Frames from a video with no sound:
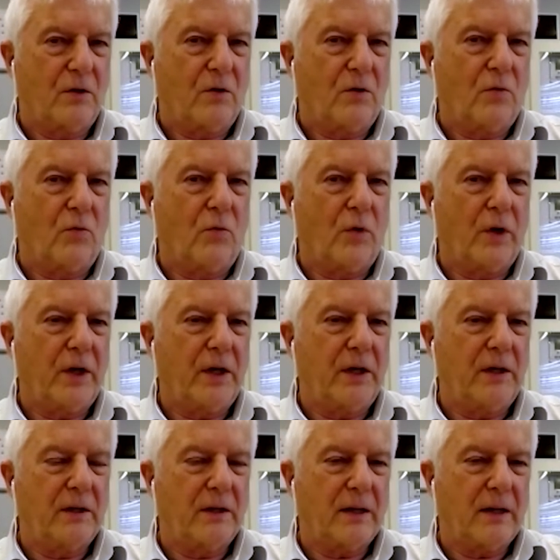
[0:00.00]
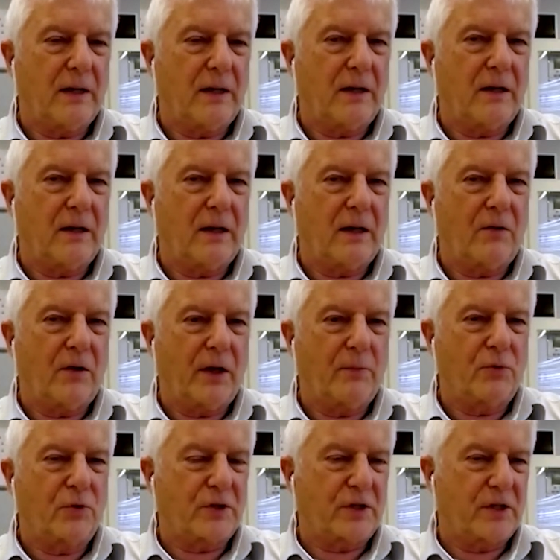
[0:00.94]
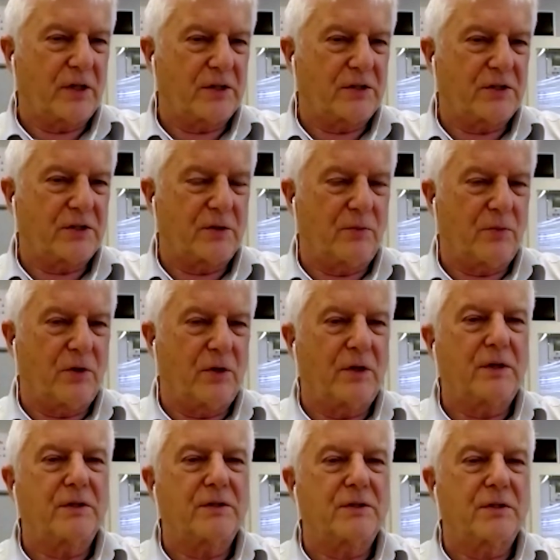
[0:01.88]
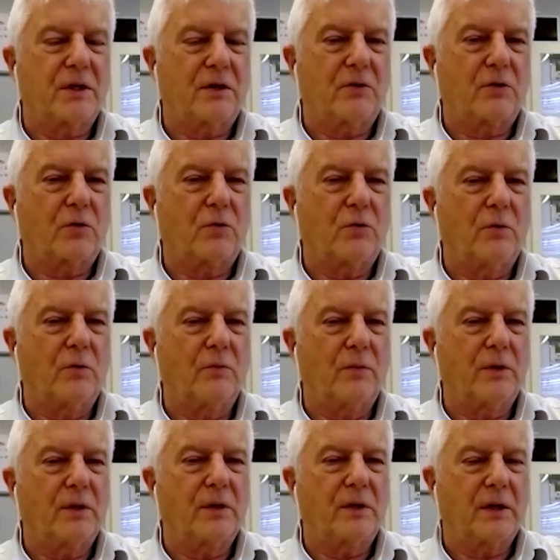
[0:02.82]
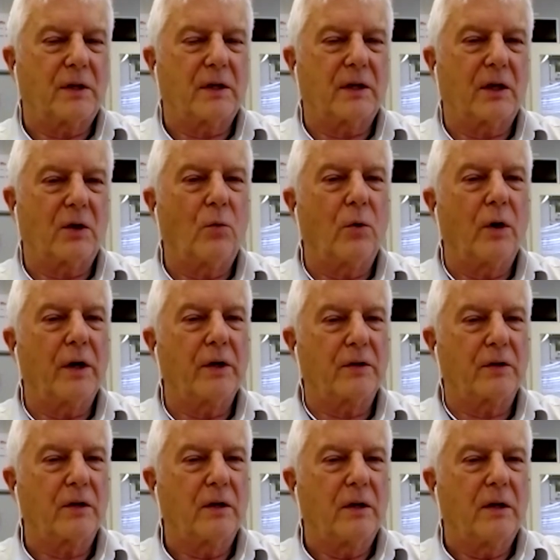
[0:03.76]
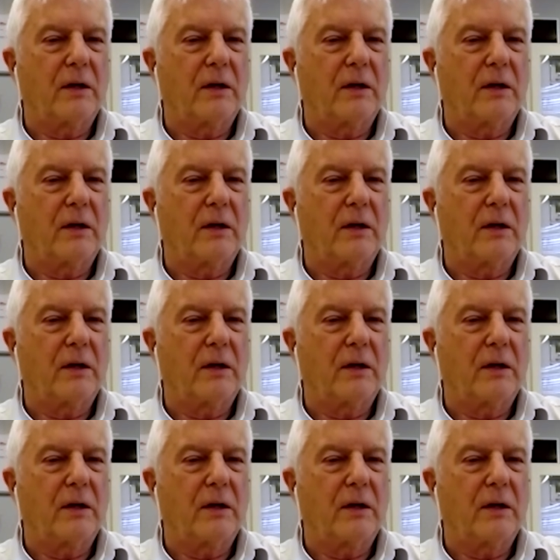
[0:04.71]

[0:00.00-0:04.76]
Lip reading: we are able to customize our equipment in a way that